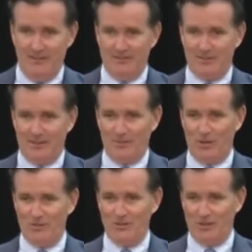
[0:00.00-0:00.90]
Senator
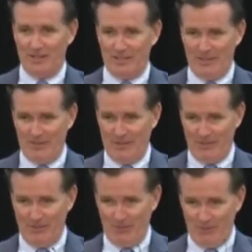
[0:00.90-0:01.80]
Martins, you're not going to get mad
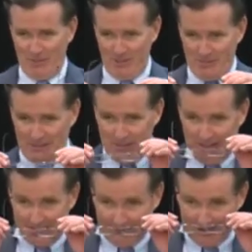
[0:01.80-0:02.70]
at me for putting on my
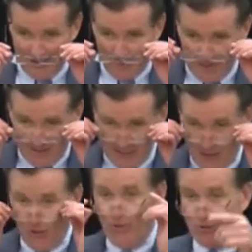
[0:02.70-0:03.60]
glasses because I
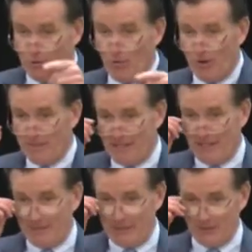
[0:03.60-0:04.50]
know who you are, but I
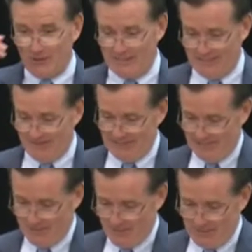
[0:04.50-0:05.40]
got to make sure I get
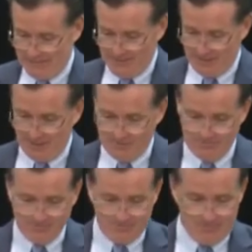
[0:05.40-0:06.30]
everything else right. So
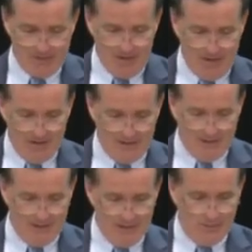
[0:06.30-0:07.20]

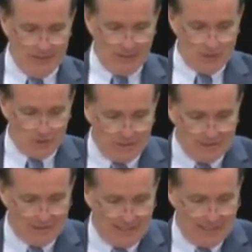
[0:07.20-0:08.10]
we are
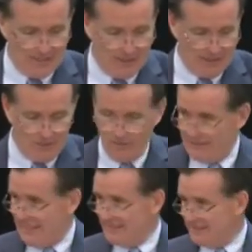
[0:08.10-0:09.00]
joined today by,
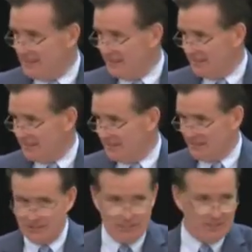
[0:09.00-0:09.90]
and I did not
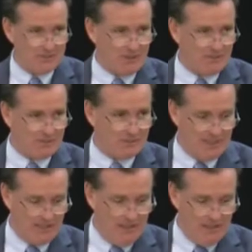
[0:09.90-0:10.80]
get a chance to properly
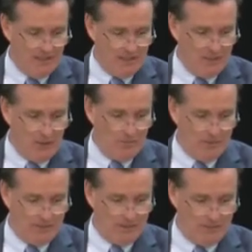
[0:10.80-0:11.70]
say hello,
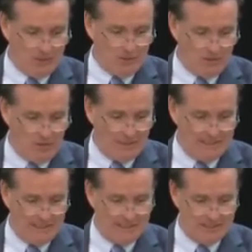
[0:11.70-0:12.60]
but Commissioner
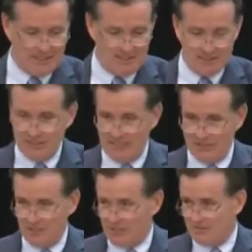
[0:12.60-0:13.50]
Arlene
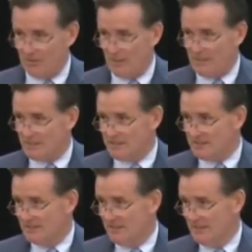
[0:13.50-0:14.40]
Gonzalez-Sanchez from OASIS.